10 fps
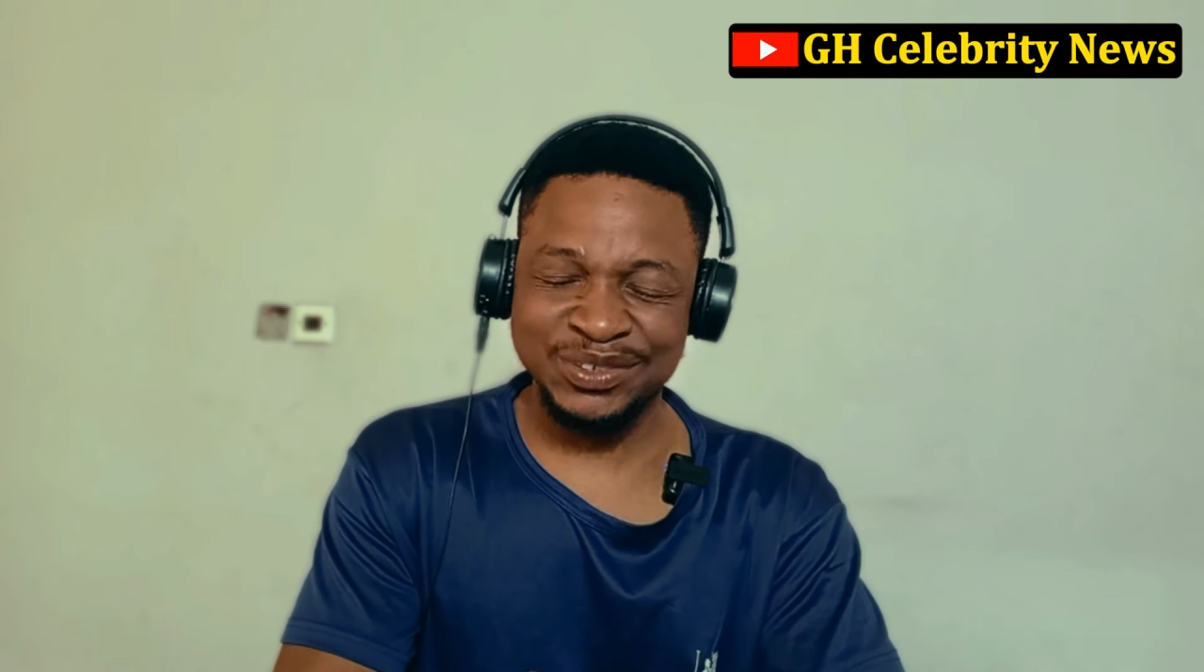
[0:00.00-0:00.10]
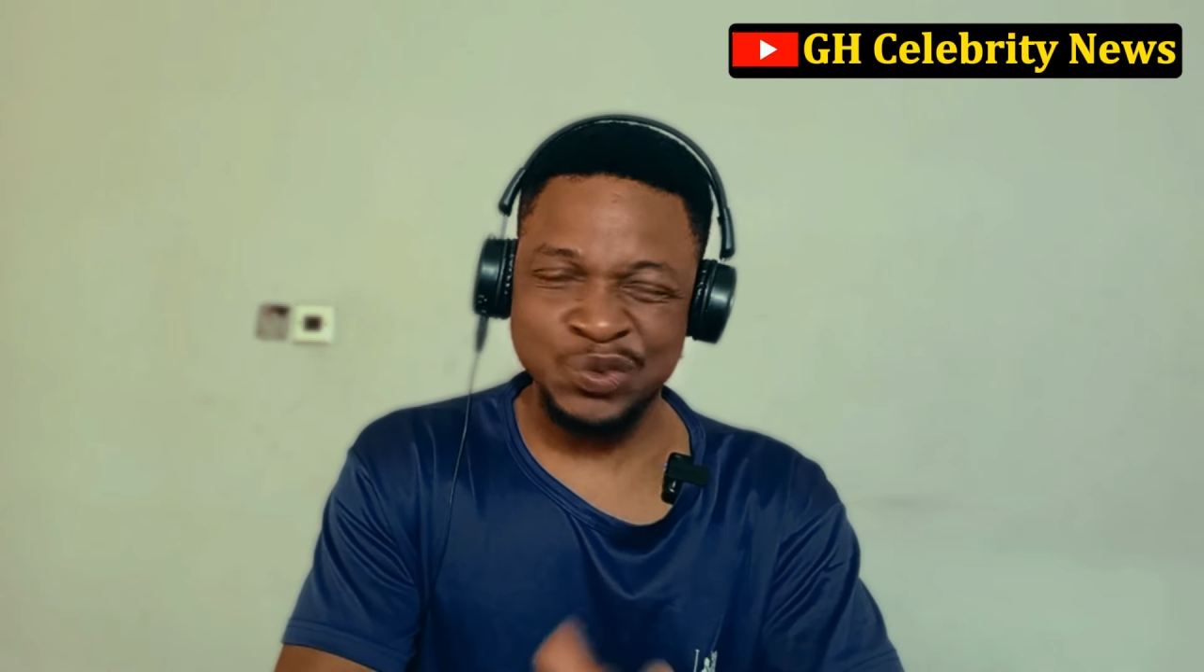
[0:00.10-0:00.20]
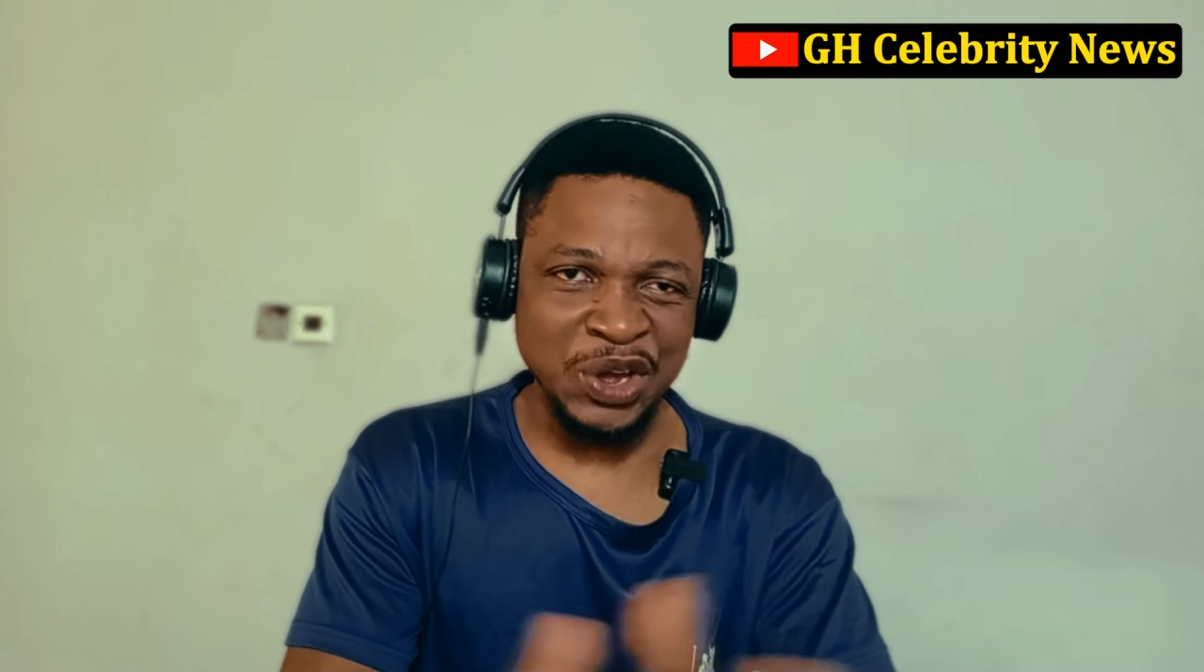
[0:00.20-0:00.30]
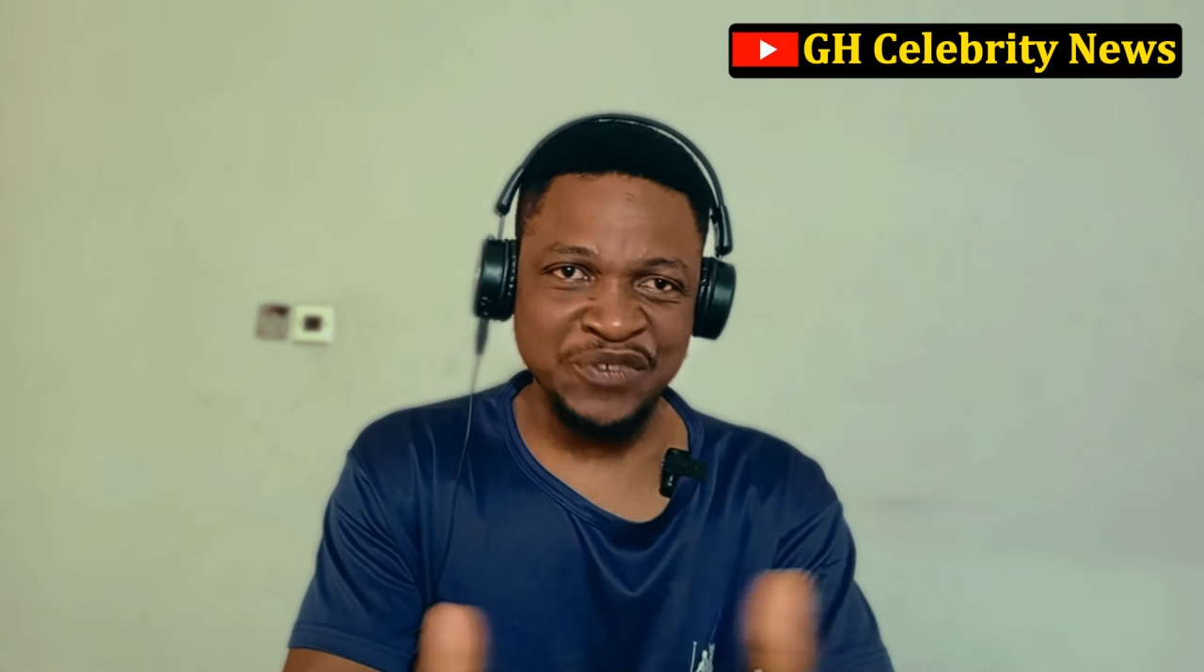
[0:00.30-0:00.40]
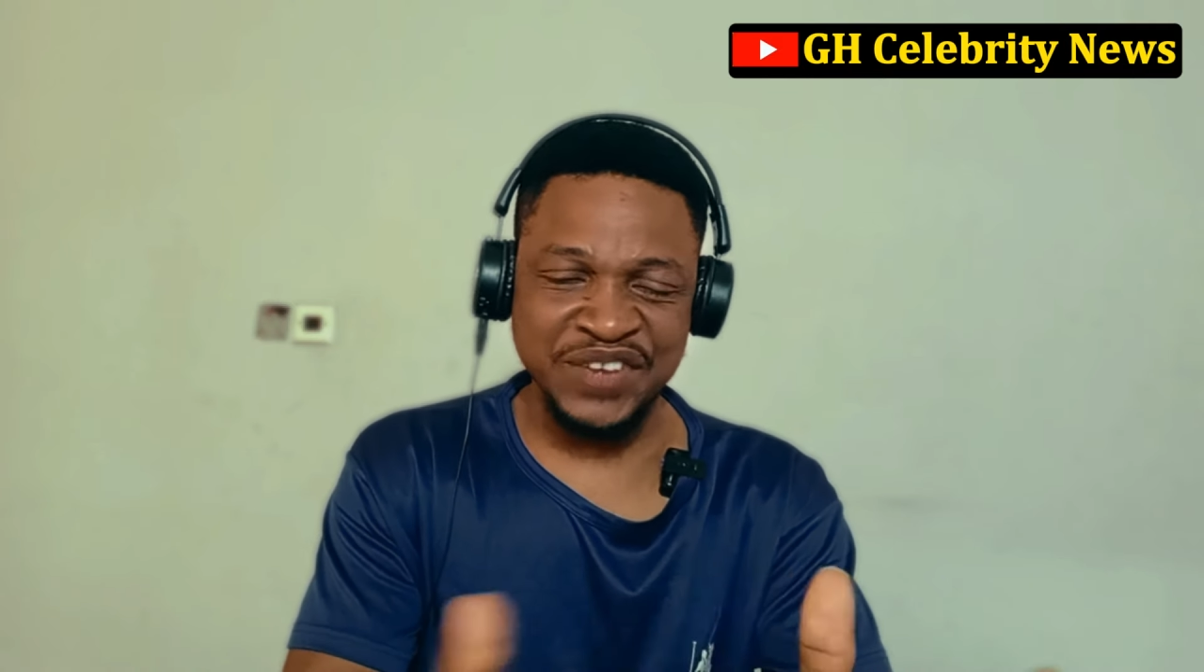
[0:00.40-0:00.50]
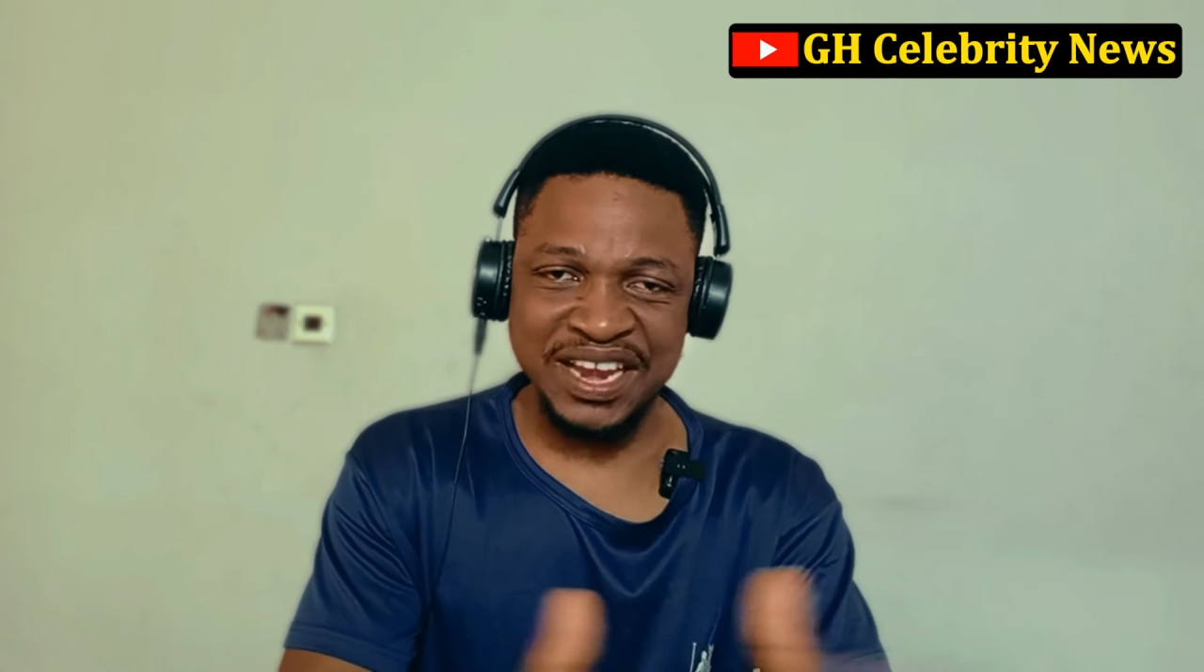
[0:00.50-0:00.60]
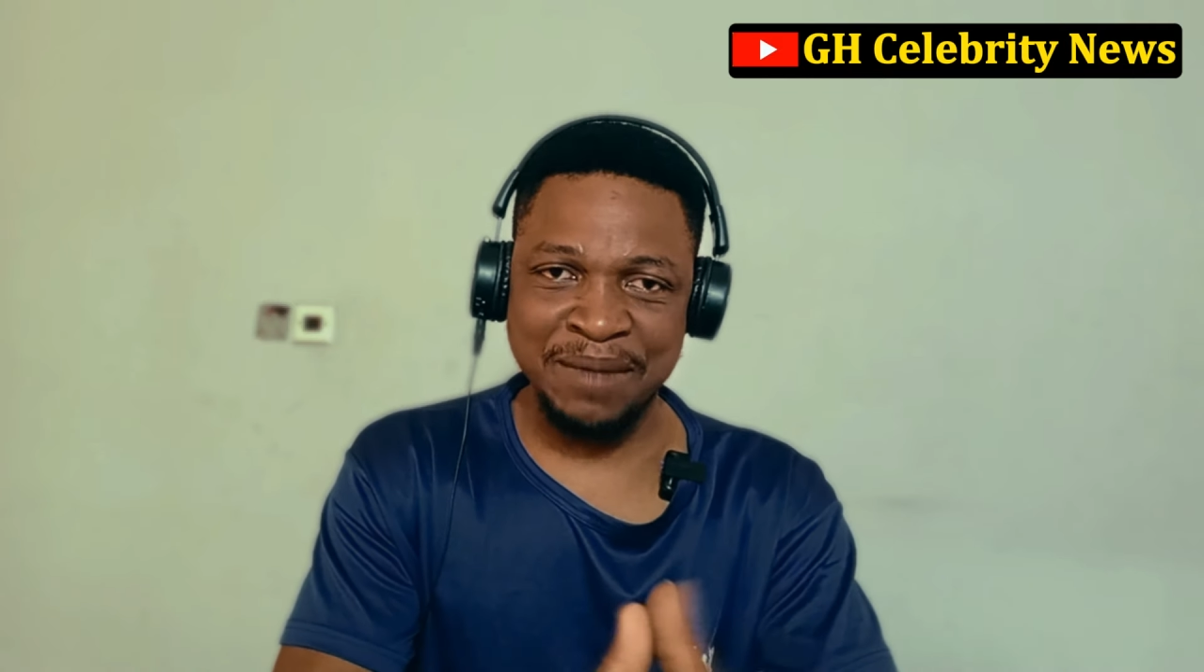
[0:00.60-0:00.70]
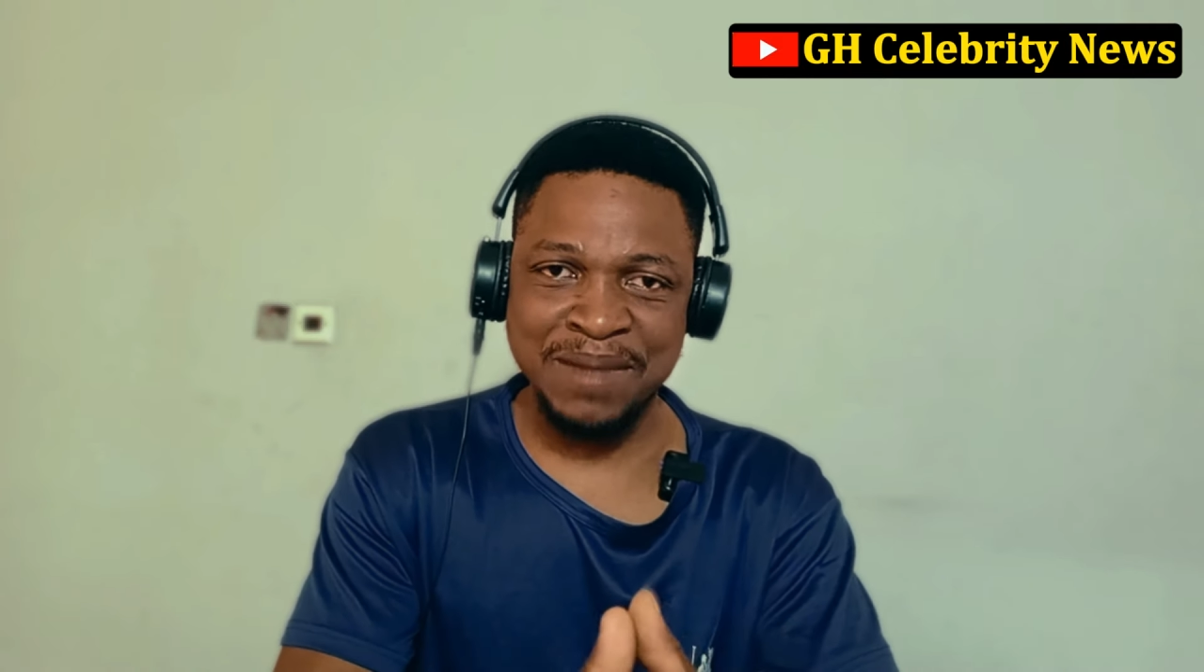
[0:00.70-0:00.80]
What you think